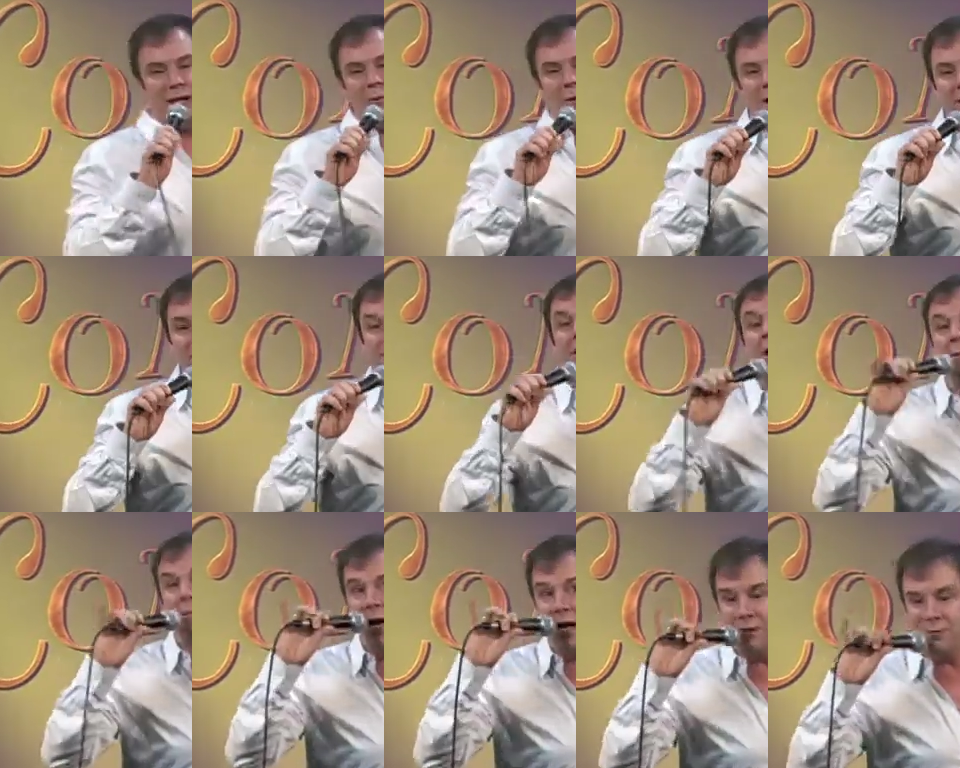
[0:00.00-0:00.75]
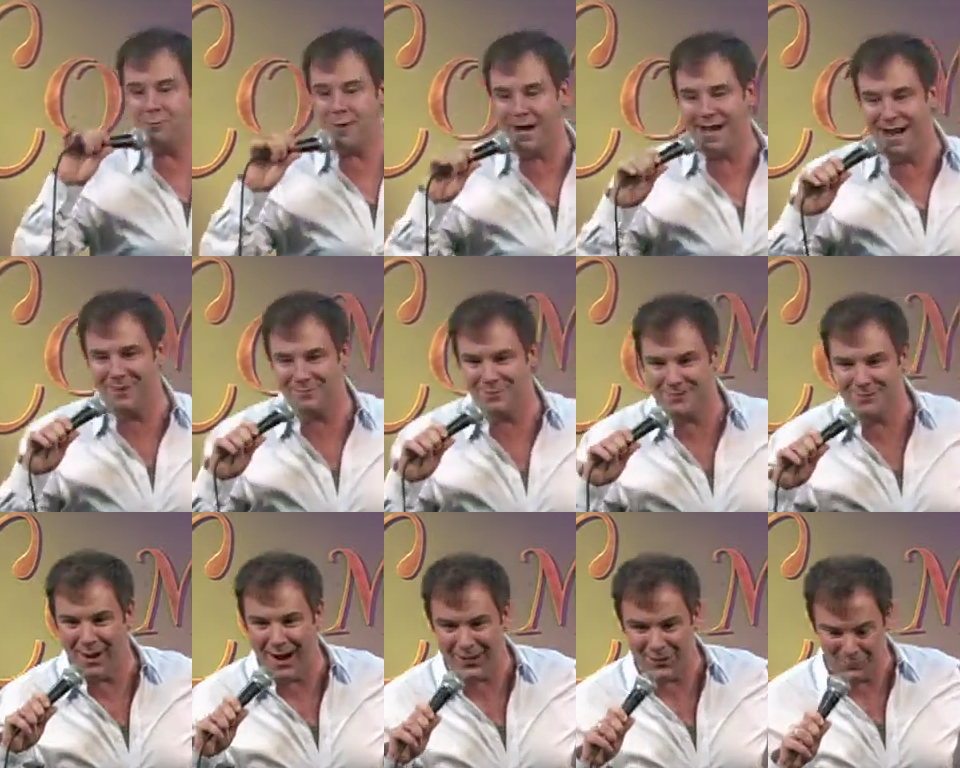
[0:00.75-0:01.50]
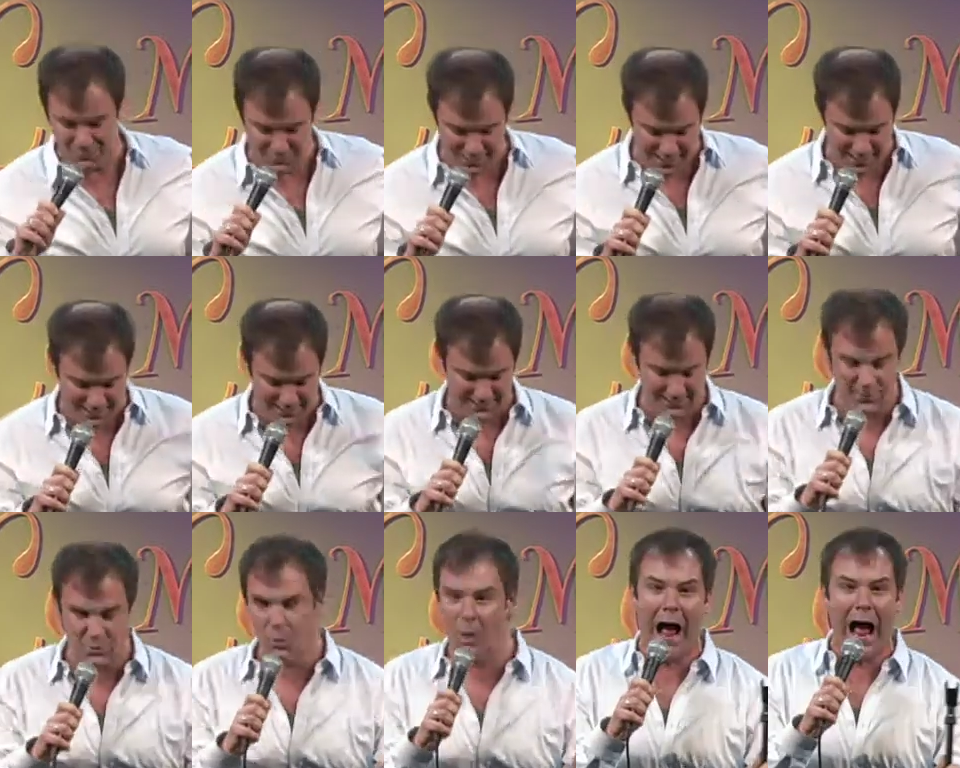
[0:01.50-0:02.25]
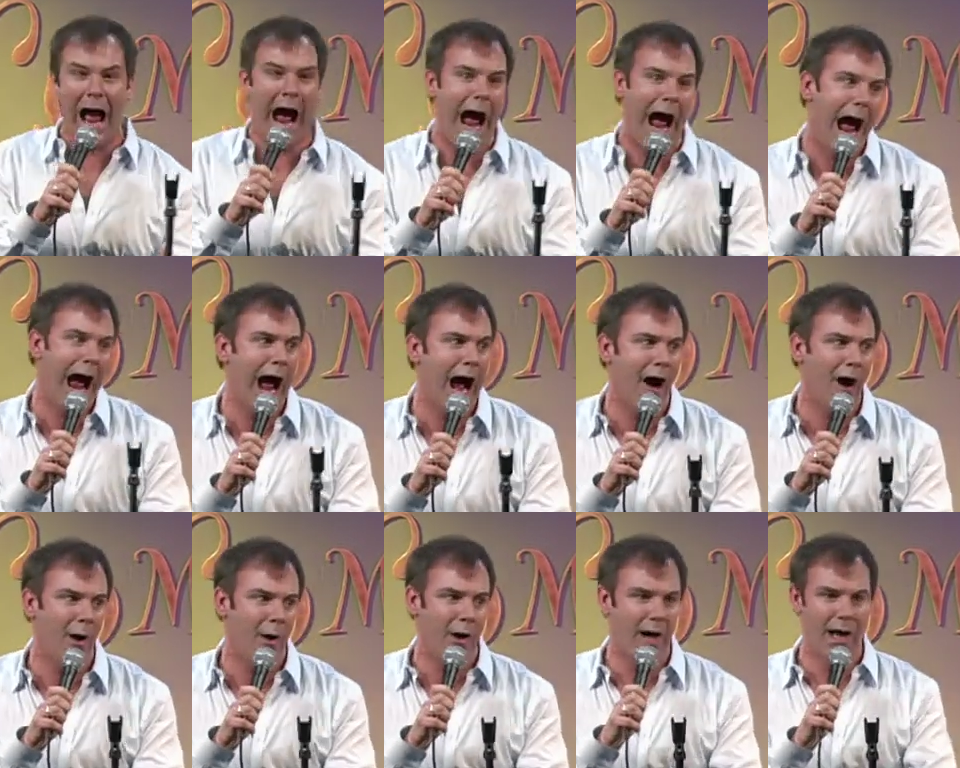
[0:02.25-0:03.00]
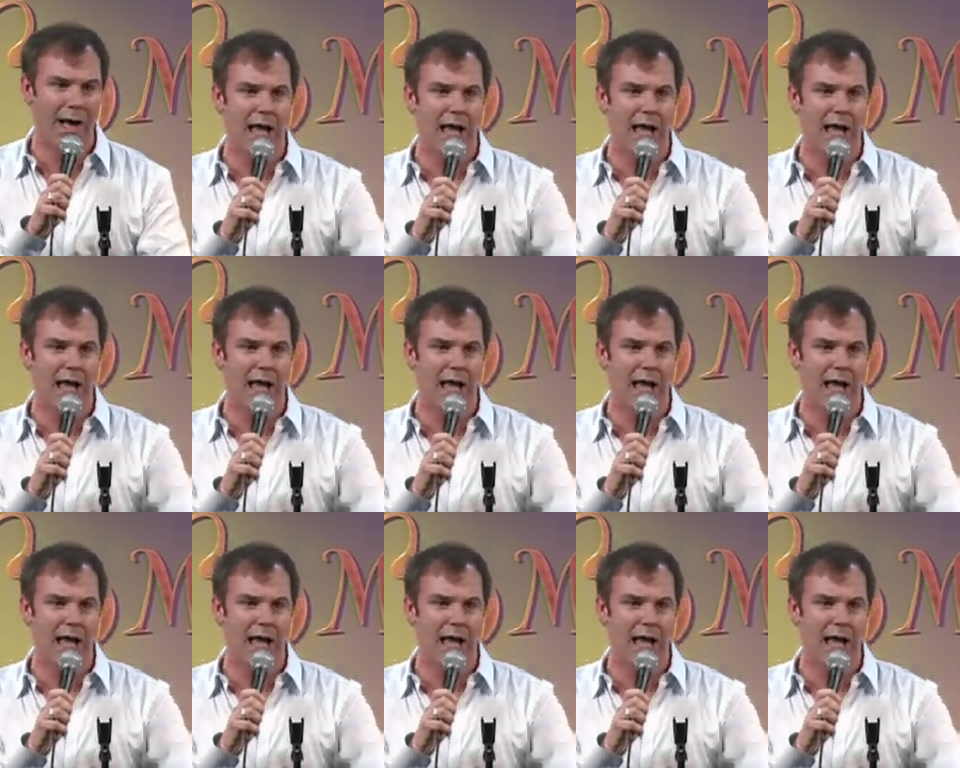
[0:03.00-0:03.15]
you all so much. My name is Michael Brill. Woo!